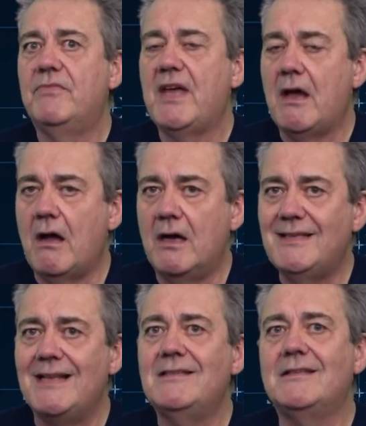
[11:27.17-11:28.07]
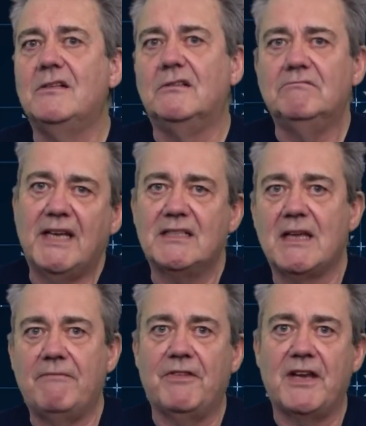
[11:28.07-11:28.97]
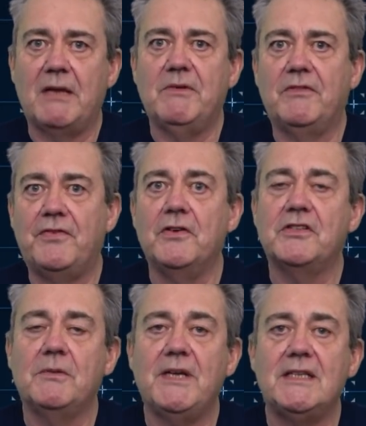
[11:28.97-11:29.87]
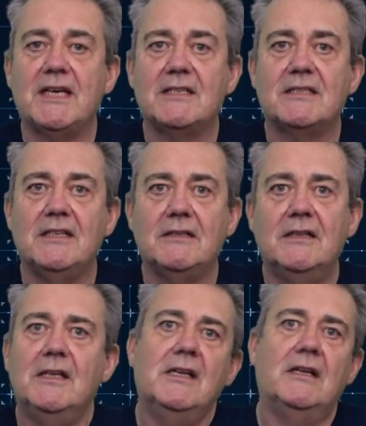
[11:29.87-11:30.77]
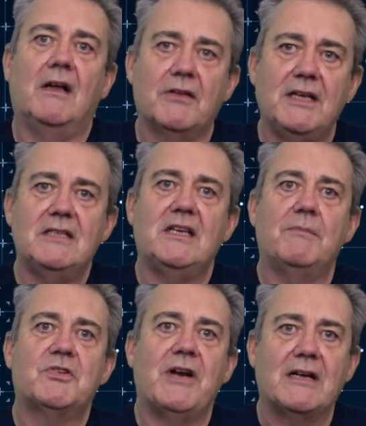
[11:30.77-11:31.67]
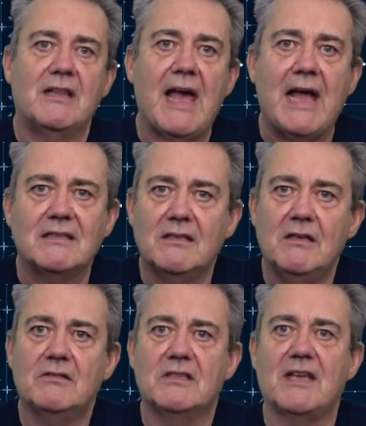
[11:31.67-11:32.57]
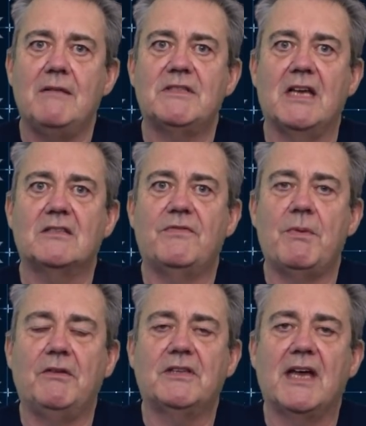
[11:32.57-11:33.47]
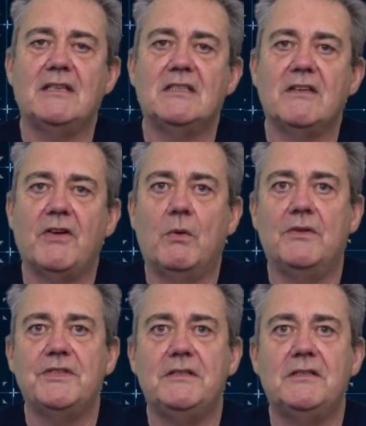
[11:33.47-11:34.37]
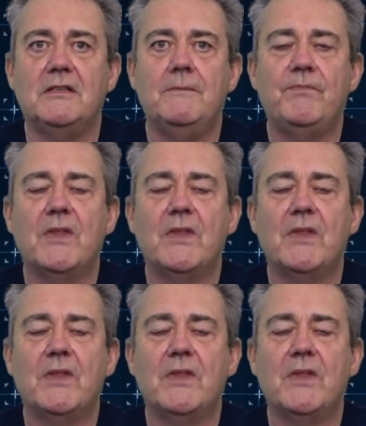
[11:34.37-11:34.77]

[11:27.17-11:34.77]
They are identical, except for the name of the function being tested. I could easily abstract that and use the same test for both cases if I wanted to.